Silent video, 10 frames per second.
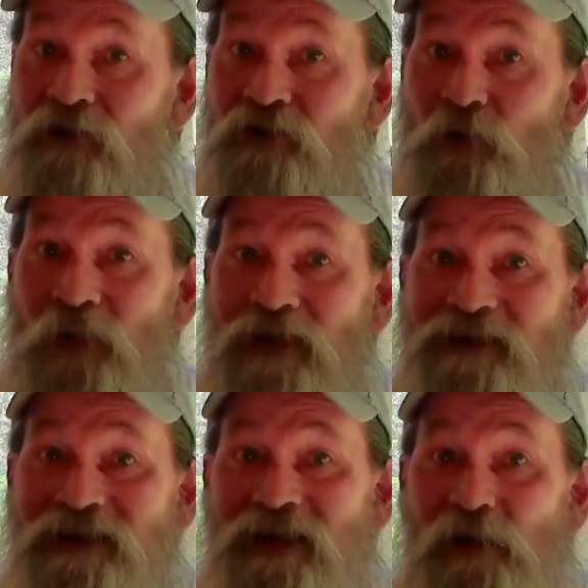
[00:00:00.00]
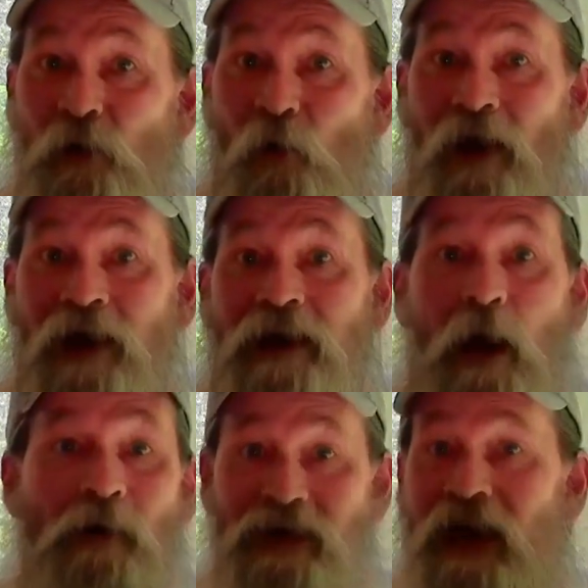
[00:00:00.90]
So that's another way.
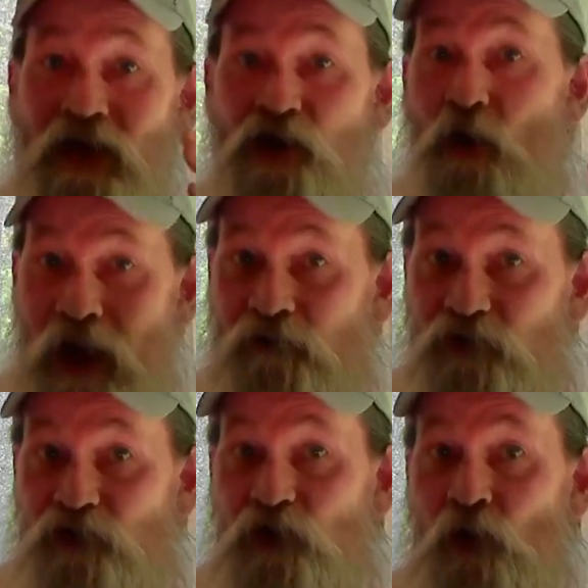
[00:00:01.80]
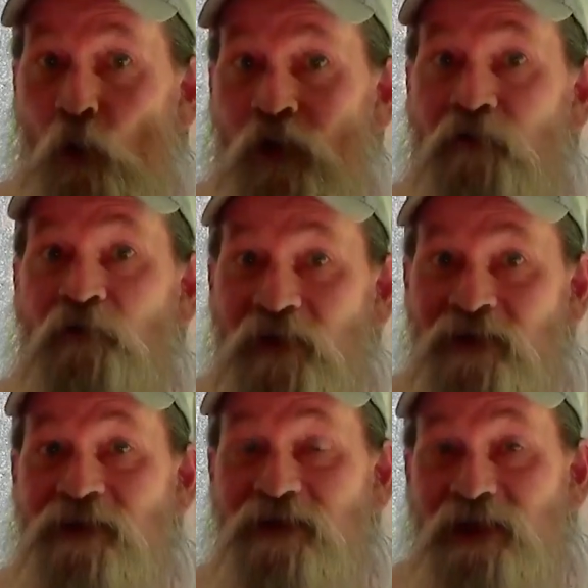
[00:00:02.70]
Now again, you have to do what
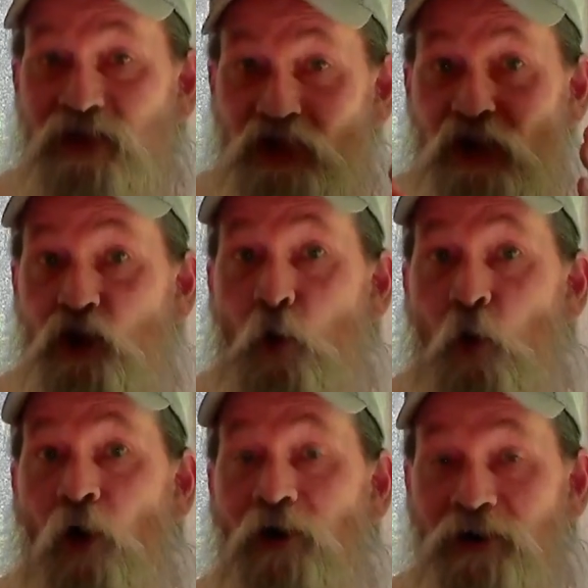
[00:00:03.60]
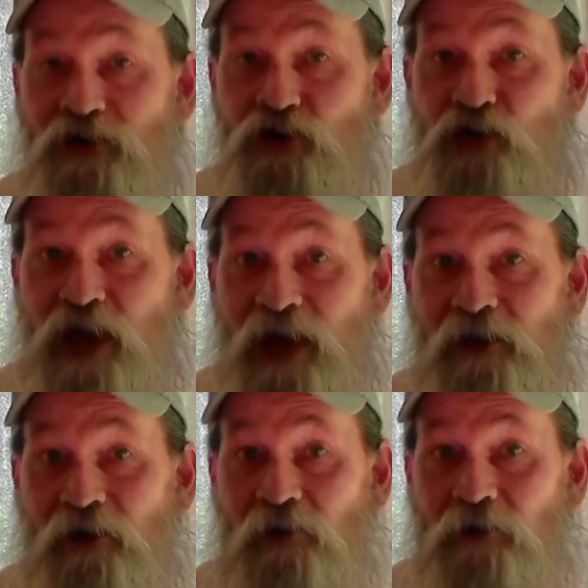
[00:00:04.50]
fits into your
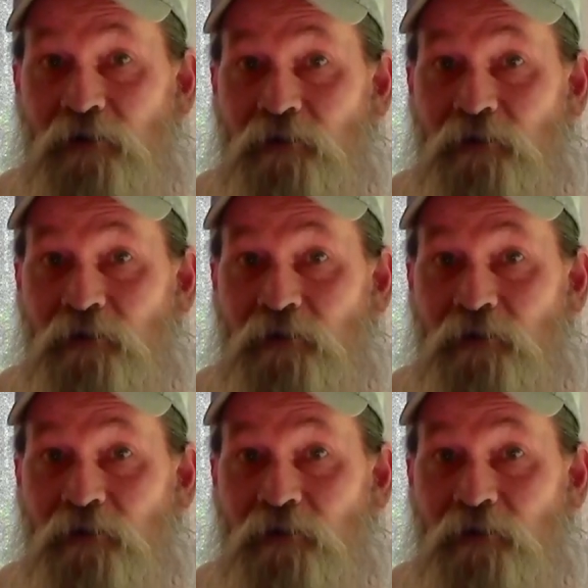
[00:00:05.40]
channel.